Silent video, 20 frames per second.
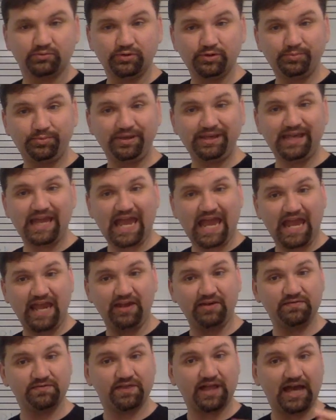would be
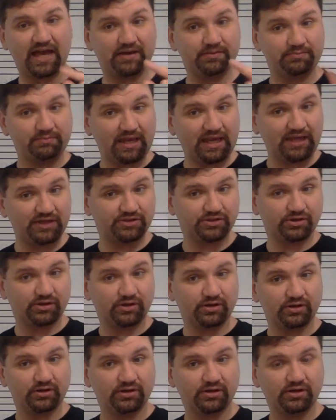A flat major.
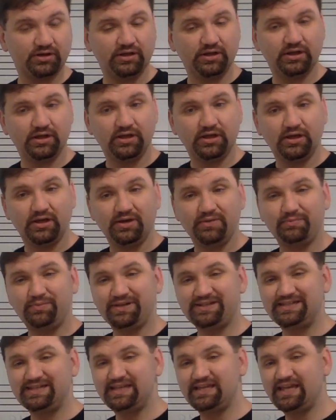
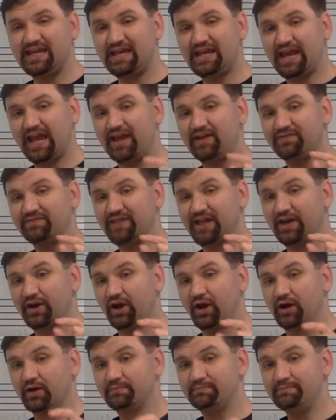But to get A flat
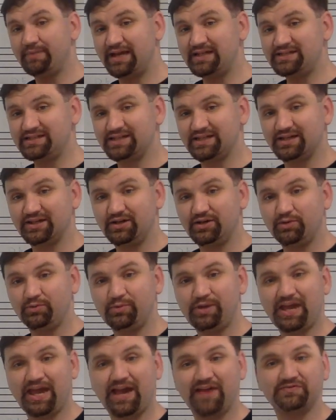augmented,
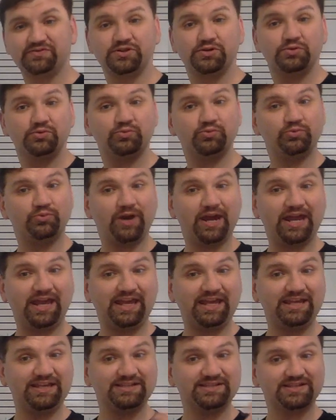we have to
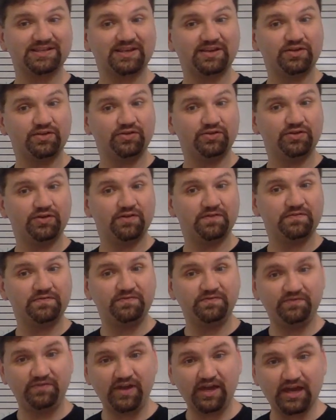raise the
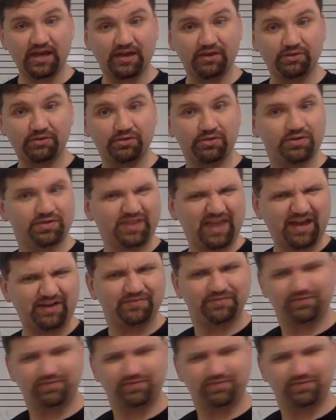5th. That